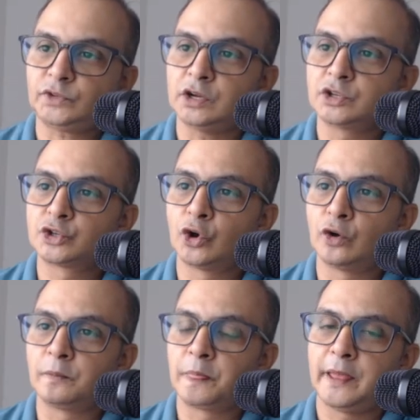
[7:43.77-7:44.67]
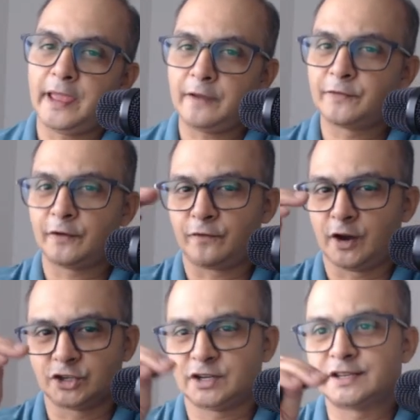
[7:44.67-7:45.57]
So if the
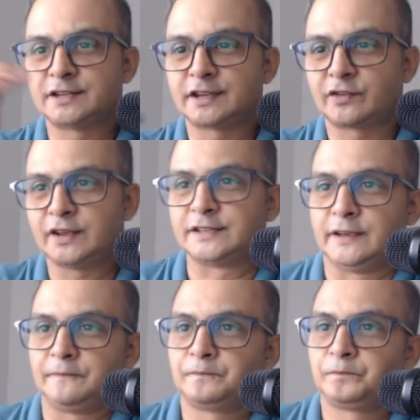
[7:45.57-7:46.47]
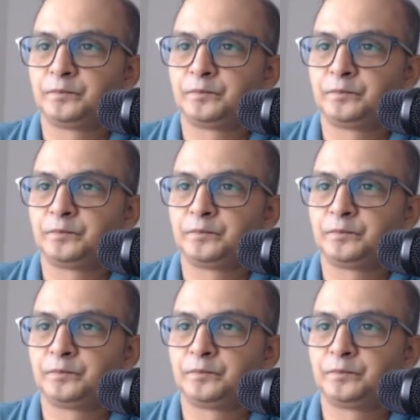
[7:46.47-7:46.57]
function is decreasing